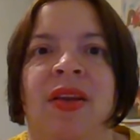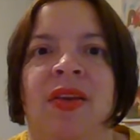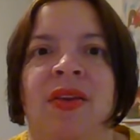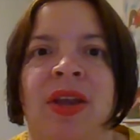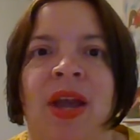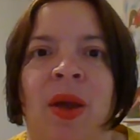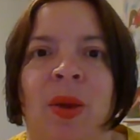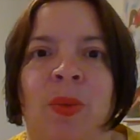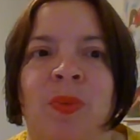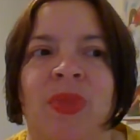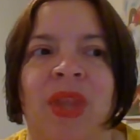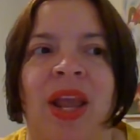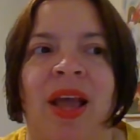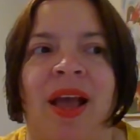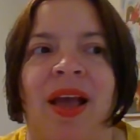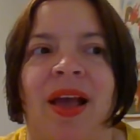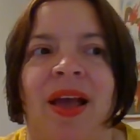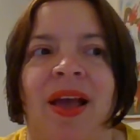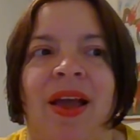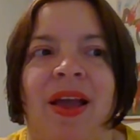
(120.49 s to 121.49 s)
Now,
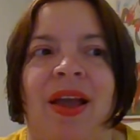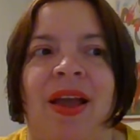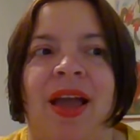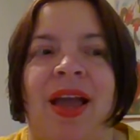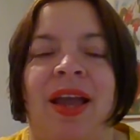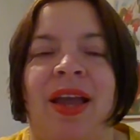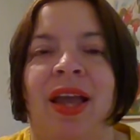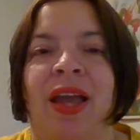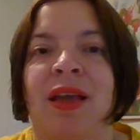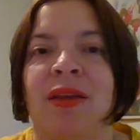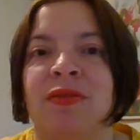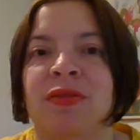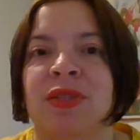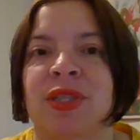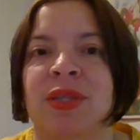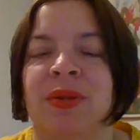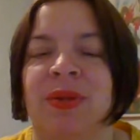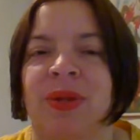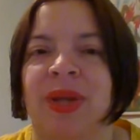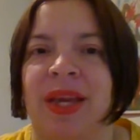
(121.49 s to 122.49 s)
I have
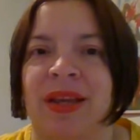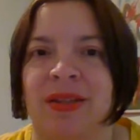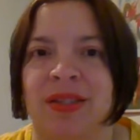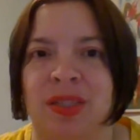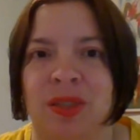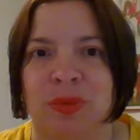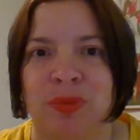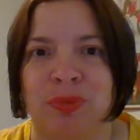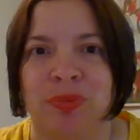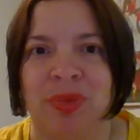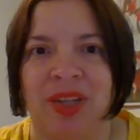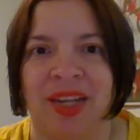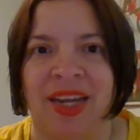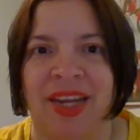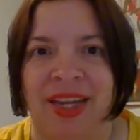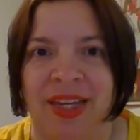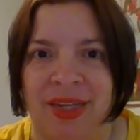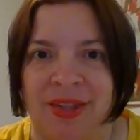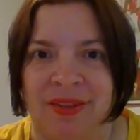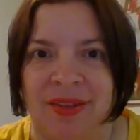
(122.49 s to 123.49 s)
to
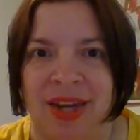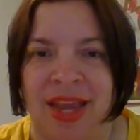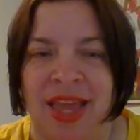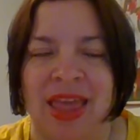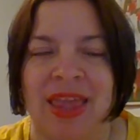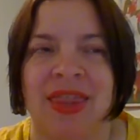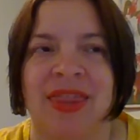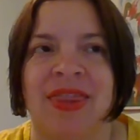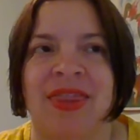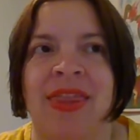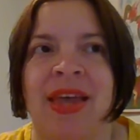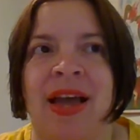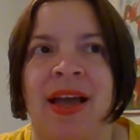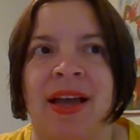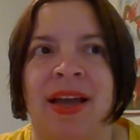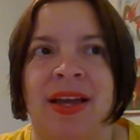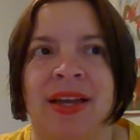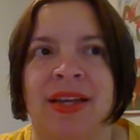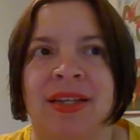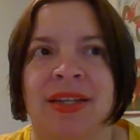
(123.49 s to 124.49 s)
explain
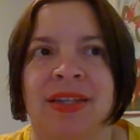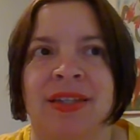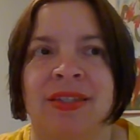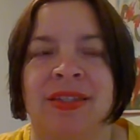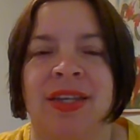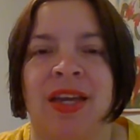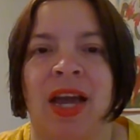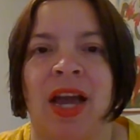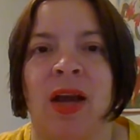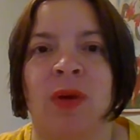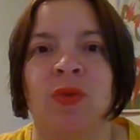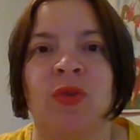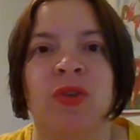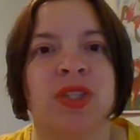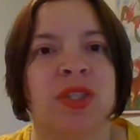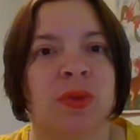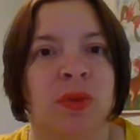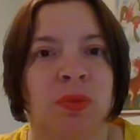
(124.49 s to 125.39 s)
that I was